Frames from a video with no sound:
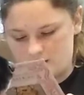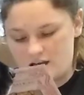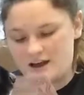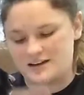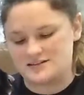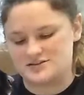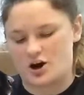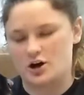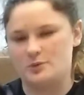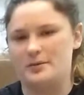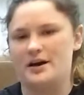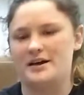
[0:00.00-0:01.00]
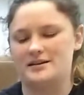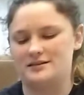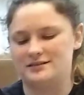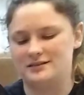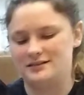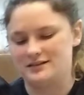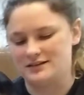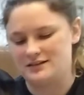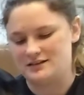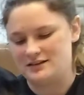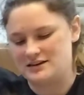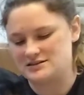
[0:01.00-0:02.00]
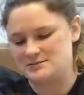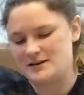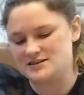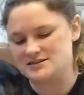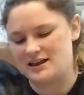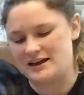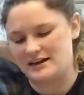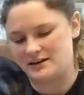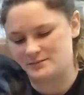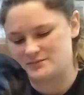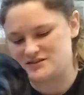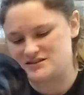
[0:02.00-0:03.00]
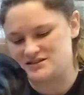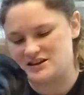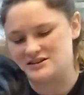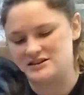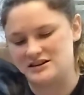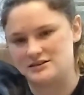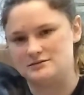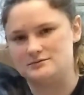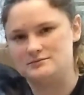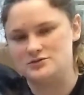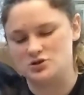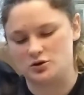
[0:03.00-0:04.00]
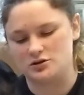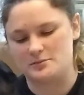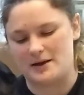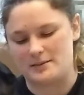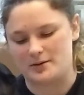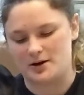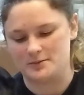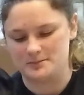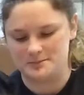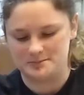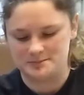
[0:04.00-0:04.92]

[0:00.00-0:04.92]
Uh, dog butt. It smells like scented toilet paper.